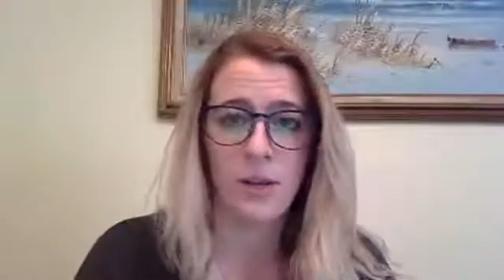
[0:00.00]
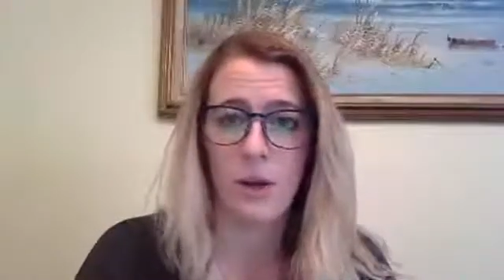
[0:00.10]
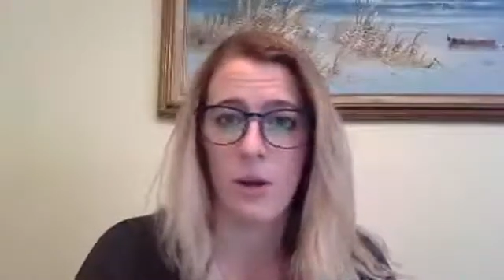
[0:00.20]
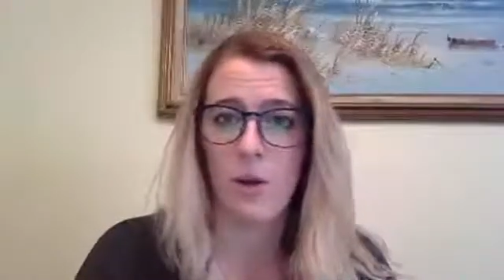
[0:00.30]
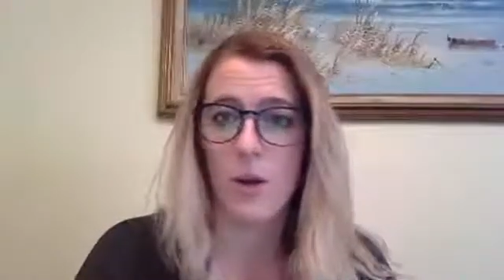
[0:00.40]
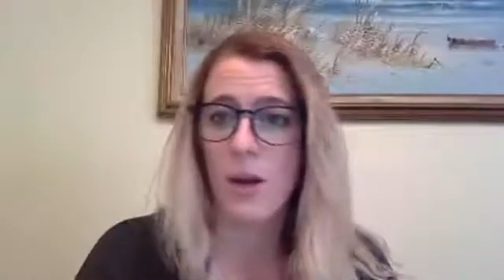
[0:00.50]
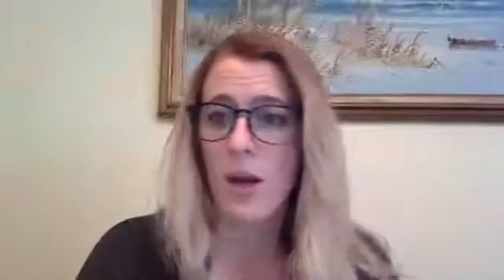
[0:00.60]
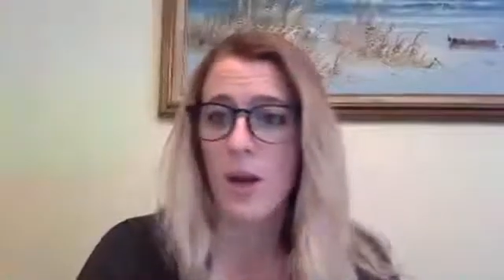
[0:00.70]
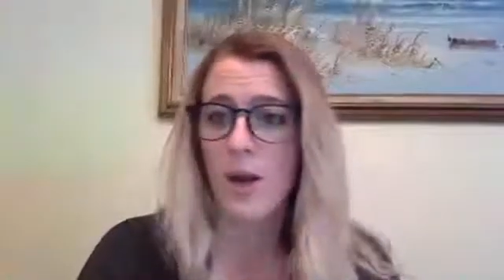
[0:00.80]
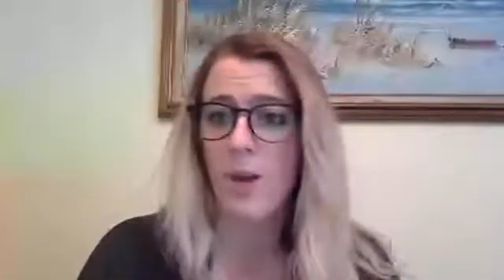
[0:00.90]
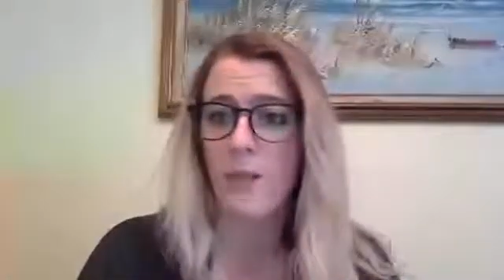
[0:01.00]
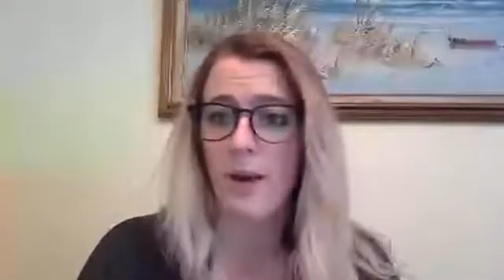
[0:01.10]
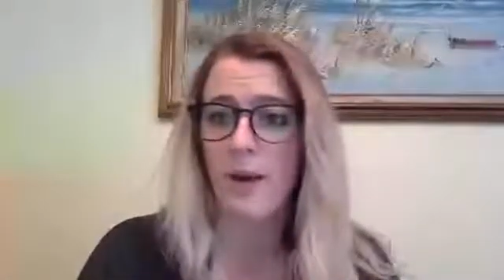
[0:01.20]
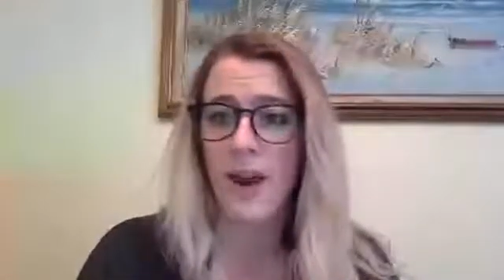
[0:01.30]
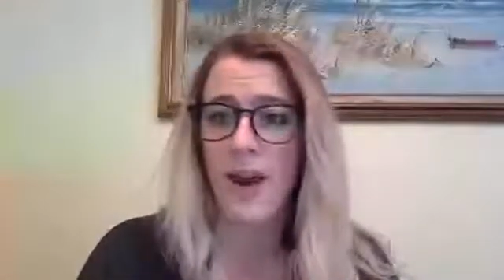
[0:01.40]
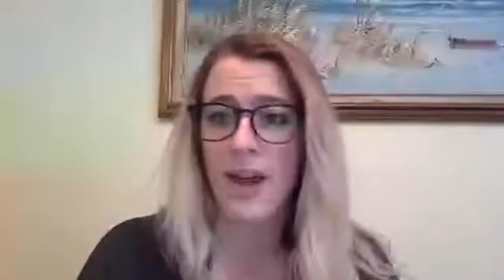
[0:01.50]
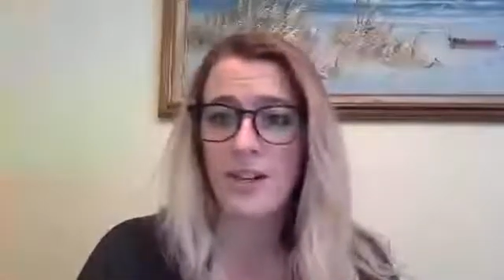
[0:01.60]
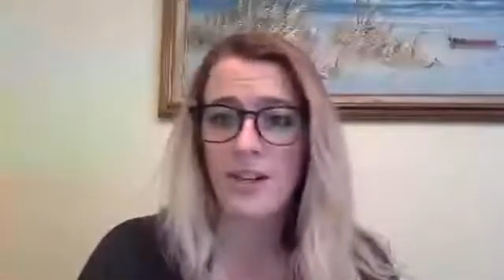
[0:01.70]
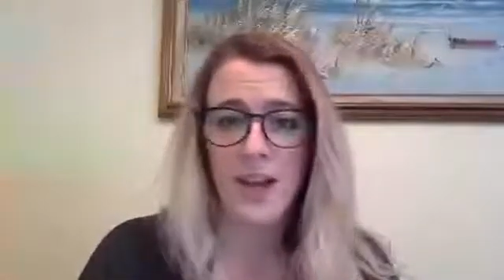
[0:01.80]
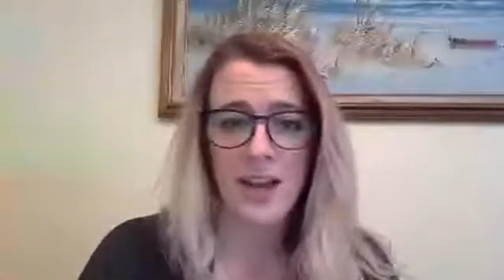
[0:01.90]
ago about
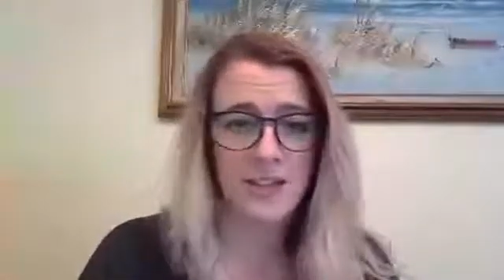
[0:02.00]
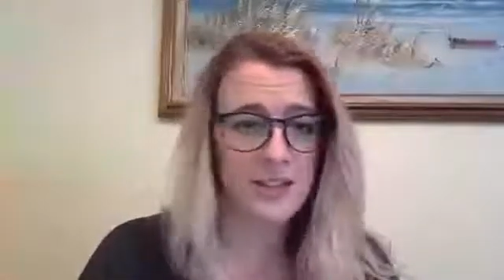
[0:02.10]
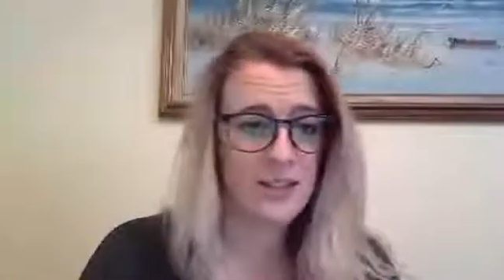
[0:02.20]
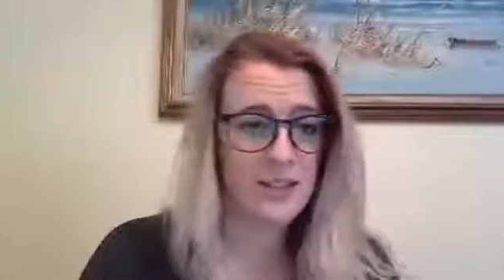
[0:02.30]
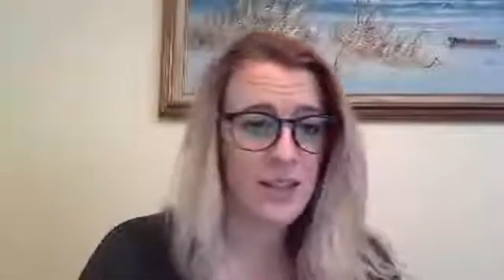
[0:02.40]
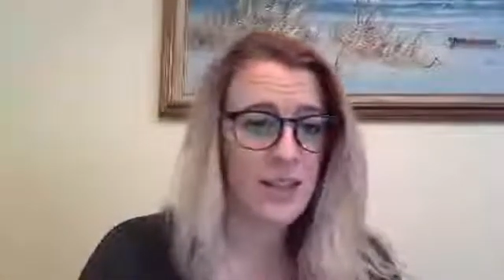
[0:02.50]
hashtags.